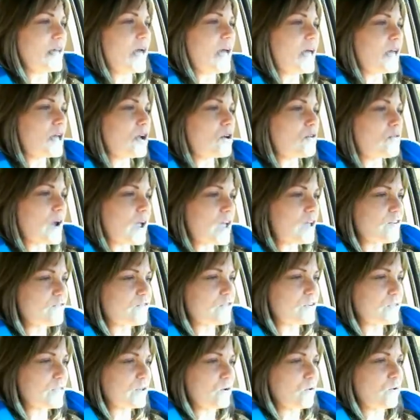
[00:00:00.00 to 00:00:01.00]
yay,
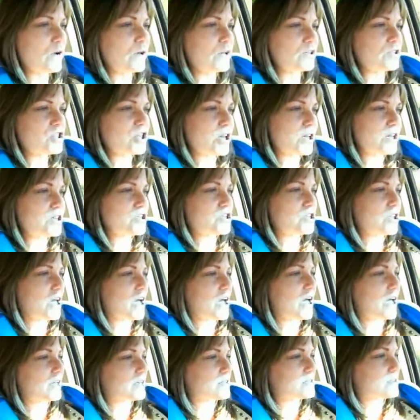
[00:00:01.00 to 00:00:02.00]
hooray for the oil change
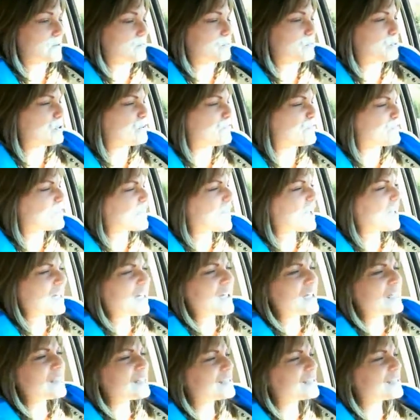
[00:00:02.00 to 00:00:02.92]
guys, and boo for that